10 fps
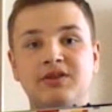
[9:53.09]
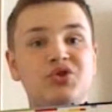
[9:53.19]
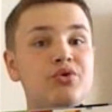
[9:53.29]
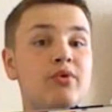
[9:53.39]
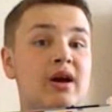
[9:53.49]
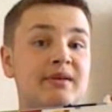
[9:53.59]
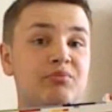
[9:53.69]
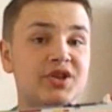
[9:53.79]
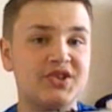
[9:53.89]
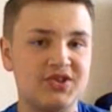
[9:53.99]
To
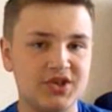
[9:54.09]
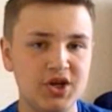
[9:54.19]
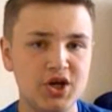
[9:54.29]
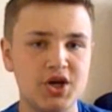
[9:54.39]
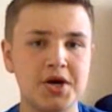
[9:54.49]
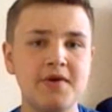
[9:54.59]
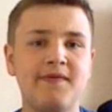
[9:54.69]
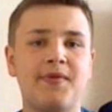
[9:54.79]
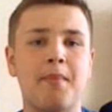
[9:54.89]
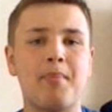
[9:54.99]
preserve
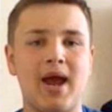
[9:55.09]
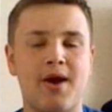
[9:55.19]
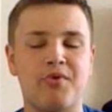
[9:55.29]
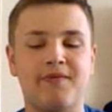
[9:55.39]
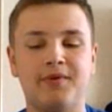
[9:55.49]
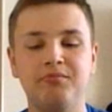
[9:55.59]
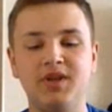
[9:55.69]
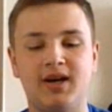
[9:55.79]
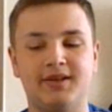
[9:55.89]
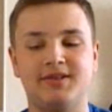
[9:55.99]
the power from
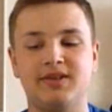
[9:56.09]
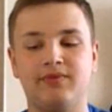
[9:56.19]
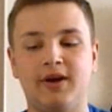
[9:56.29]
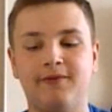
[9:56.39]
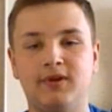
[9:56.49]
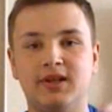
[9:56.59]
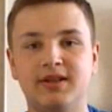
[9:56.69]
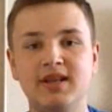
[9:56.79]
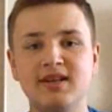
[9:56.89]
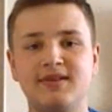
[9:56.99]
the hunting rifle
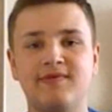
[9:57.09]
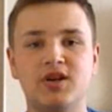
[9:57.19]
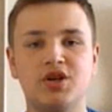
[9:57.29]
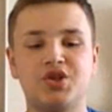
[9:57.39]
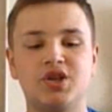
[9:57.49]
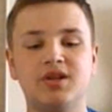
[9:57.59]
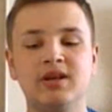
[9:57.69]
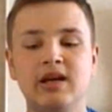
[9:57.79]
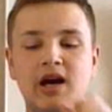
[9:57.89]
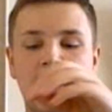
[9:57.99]
in this version,